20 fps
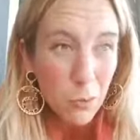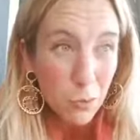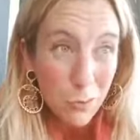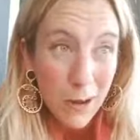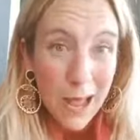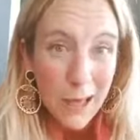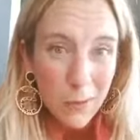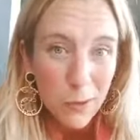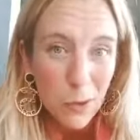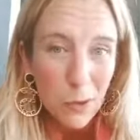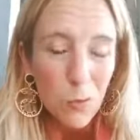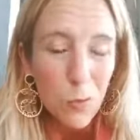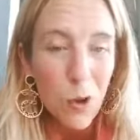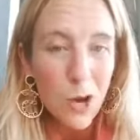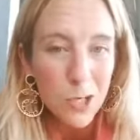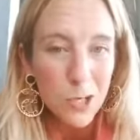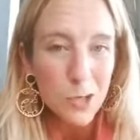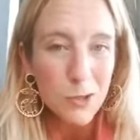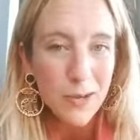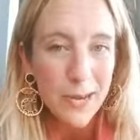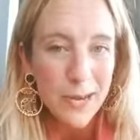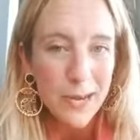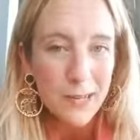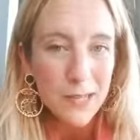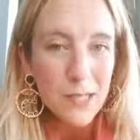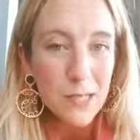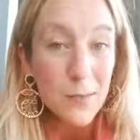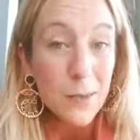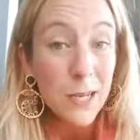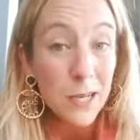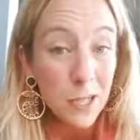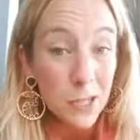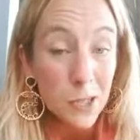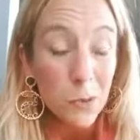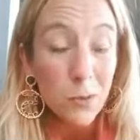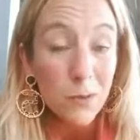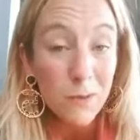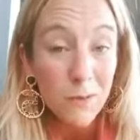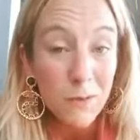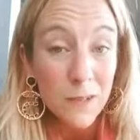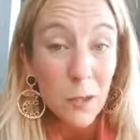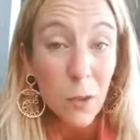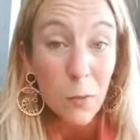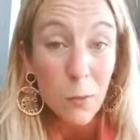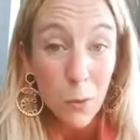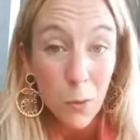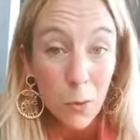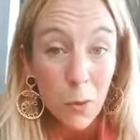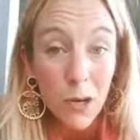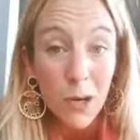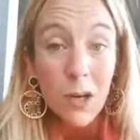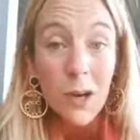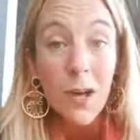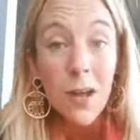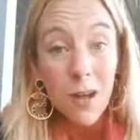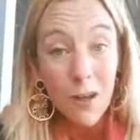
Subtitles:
rather wash your hands because you would feel more